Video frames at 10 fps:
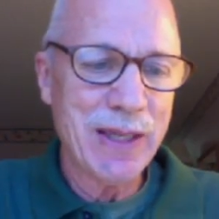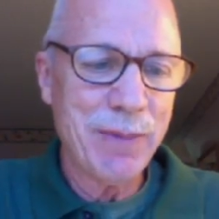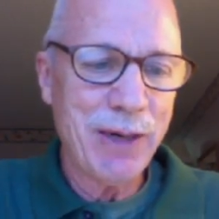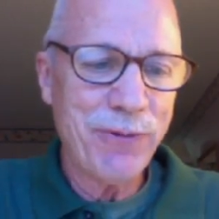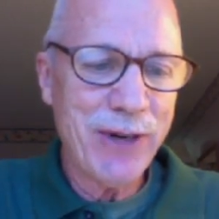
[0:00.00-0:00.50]

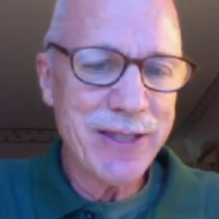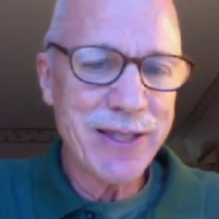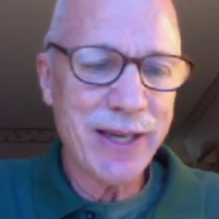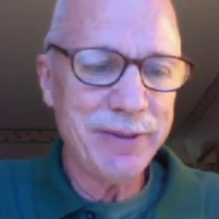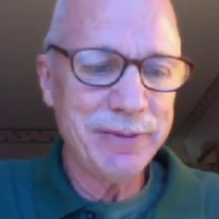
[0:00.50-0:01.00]
My friends,
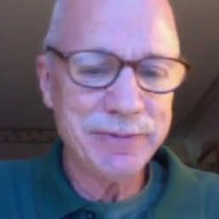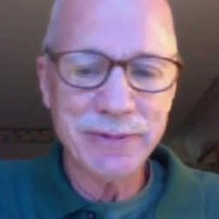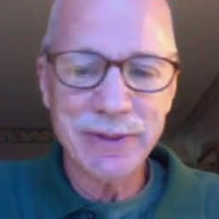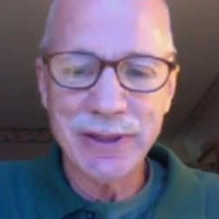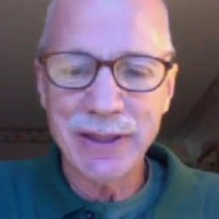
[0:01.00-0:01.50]
I
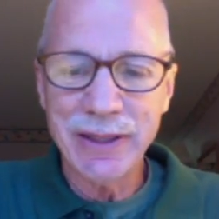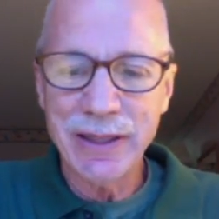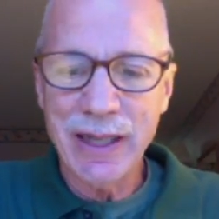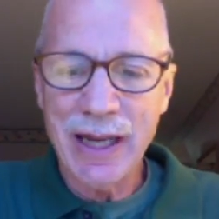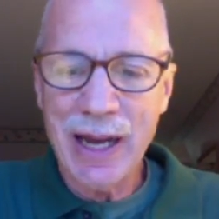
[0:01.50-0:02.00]

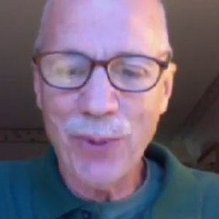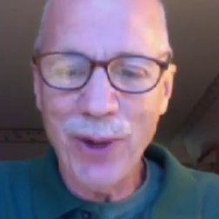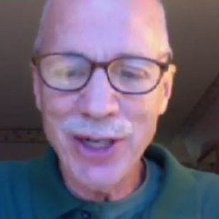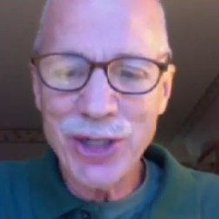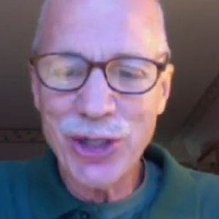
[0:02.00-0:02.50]

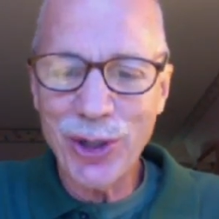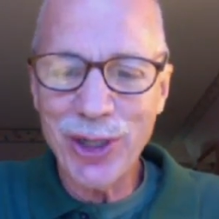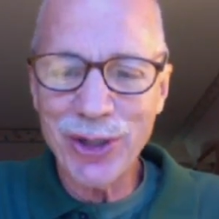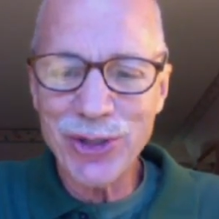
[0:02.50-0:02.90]
want to show you the